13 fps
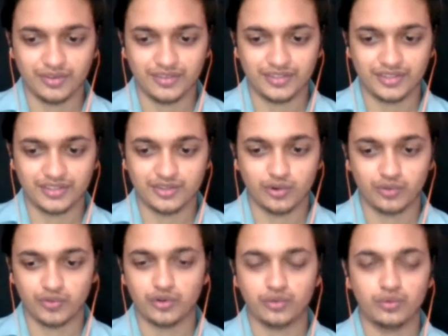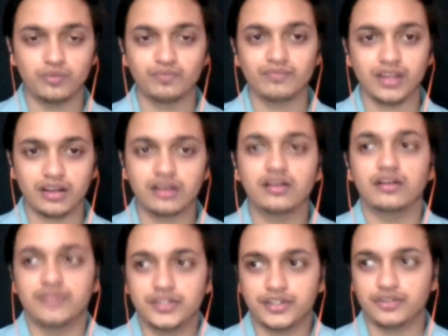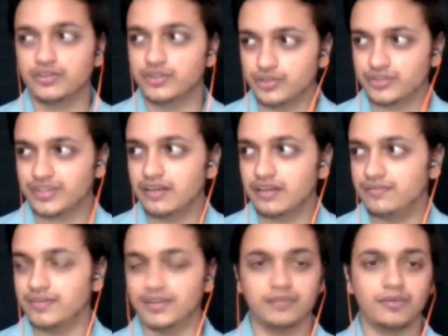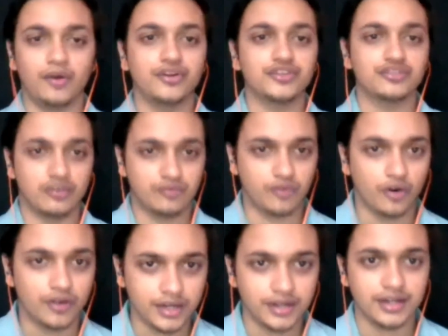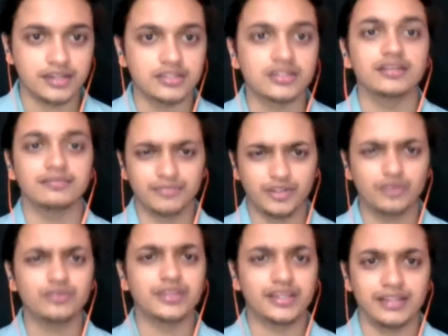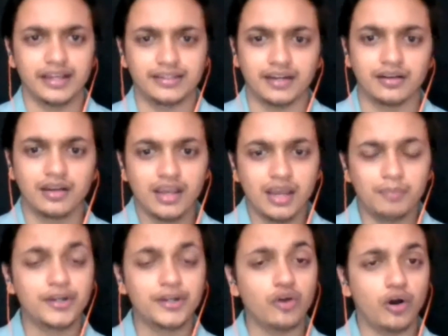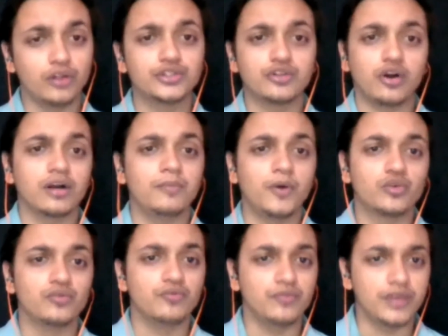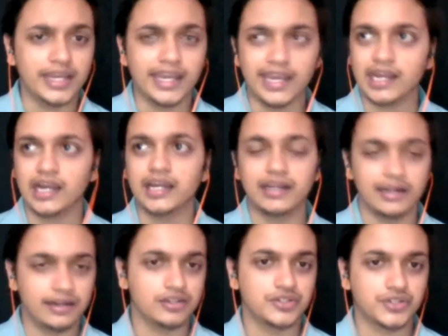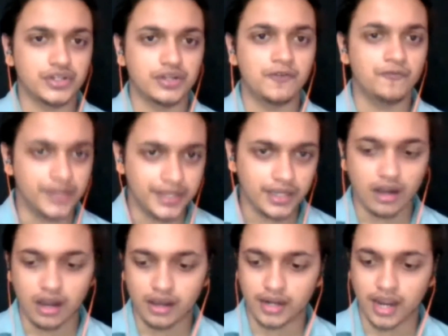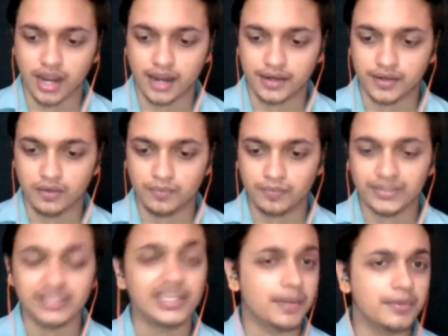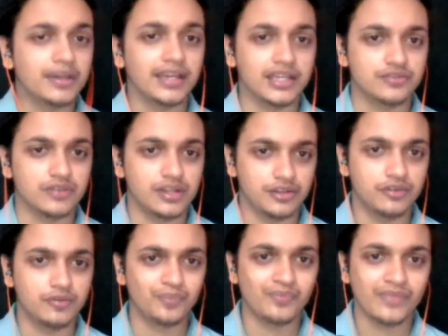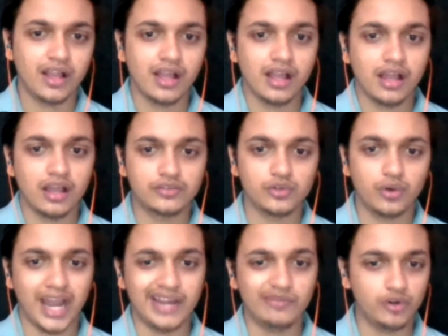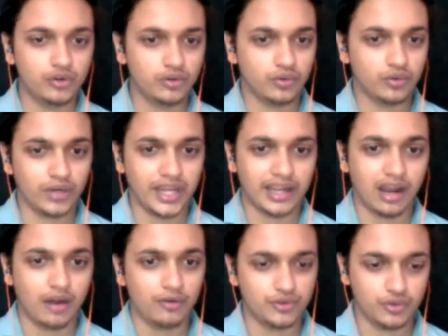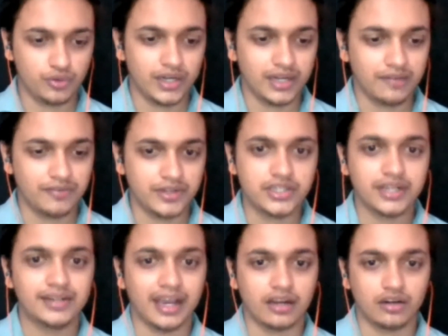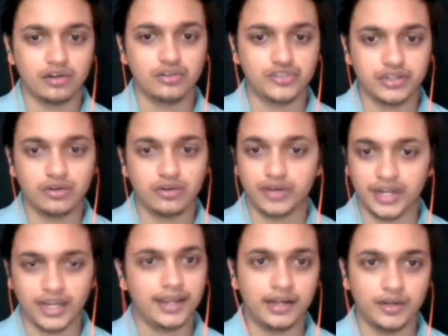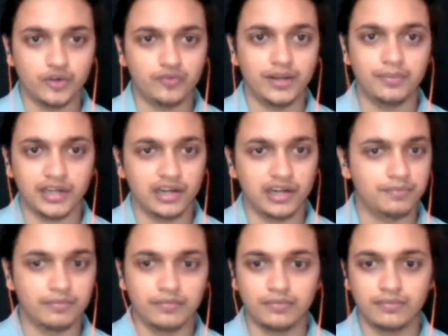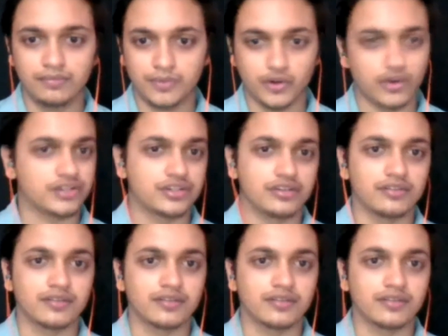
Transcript: just don't want to cover yourself in the foundation of content creation and things like that. But you also talk about AI industry, VR, and gaming as well. So I want to know like how you are leveraging technology or AI into filming and production.